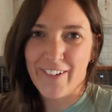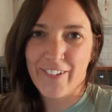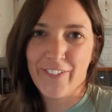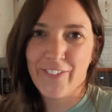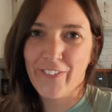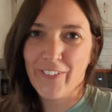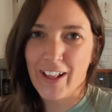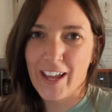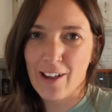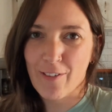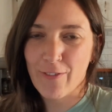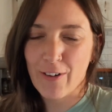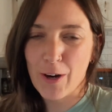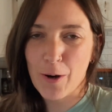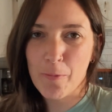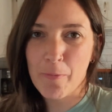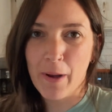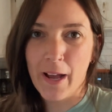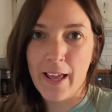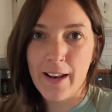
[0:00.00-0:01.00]
flavor,
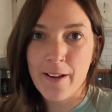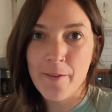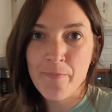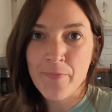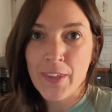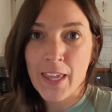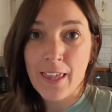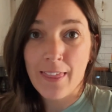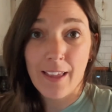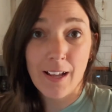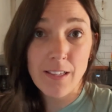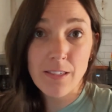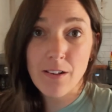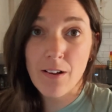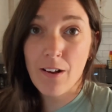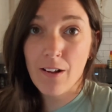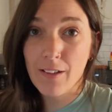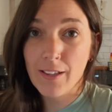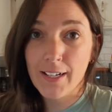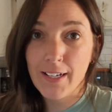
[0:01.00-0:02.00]
but that's
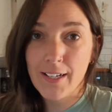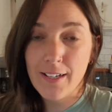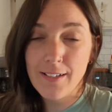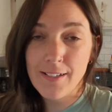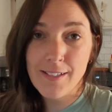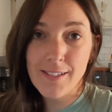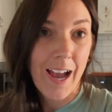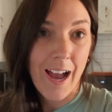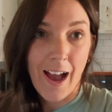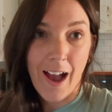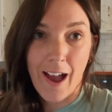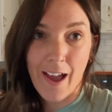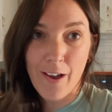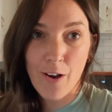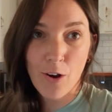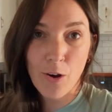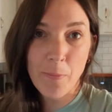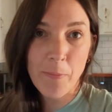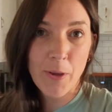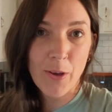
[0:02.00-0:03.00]
all it is. I
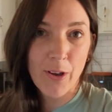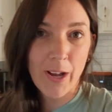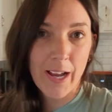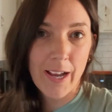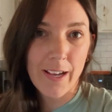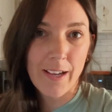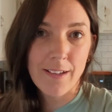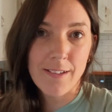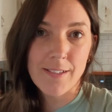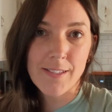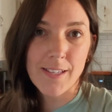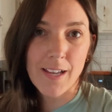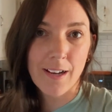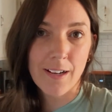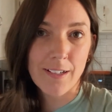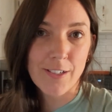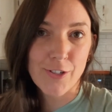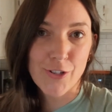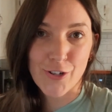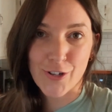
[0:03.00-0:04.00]
hope you guys
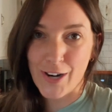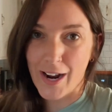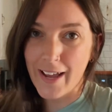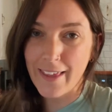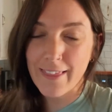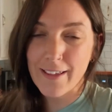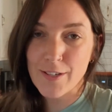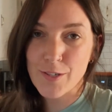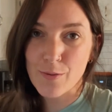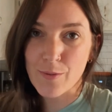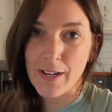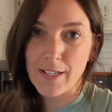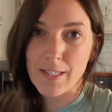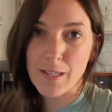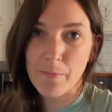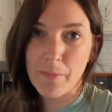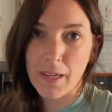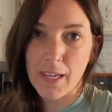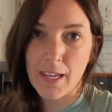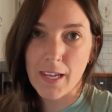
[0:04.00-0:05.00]
try this
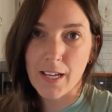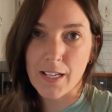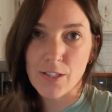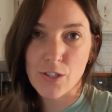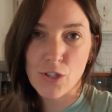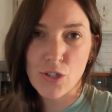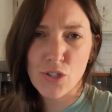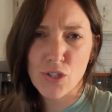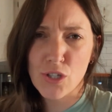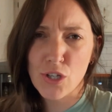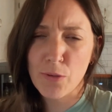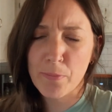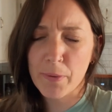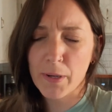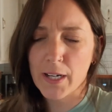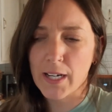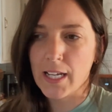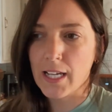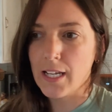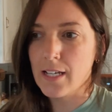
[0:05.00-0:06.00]
recipe. It's super
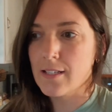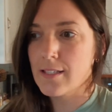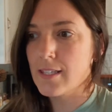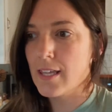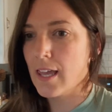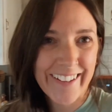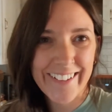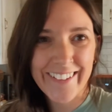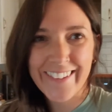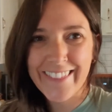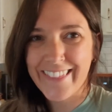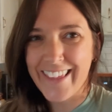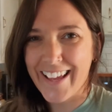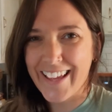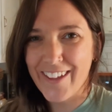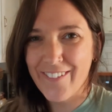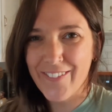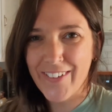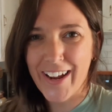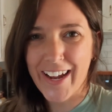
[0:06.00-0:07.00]
easy. Thank
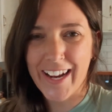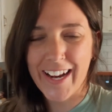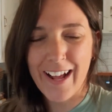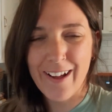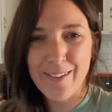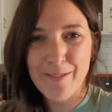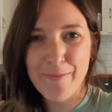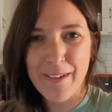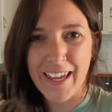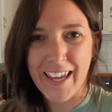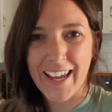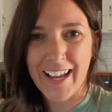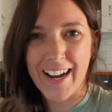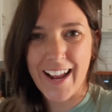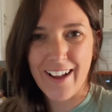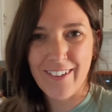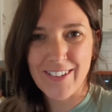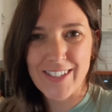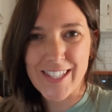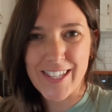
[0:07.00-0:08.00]
you for hanging out with me, and
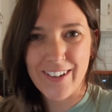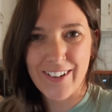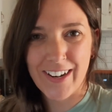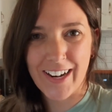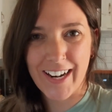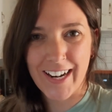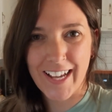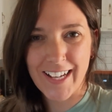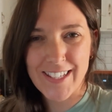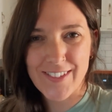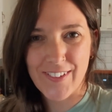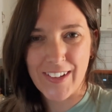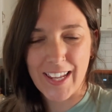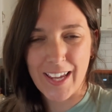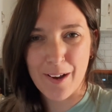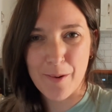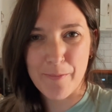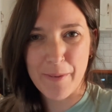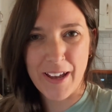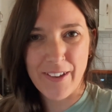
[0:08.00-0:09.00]
I will see you in our next
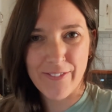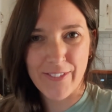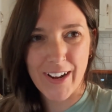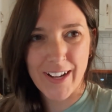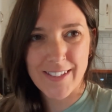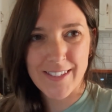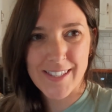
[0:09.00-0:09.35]
video. Bye, friends.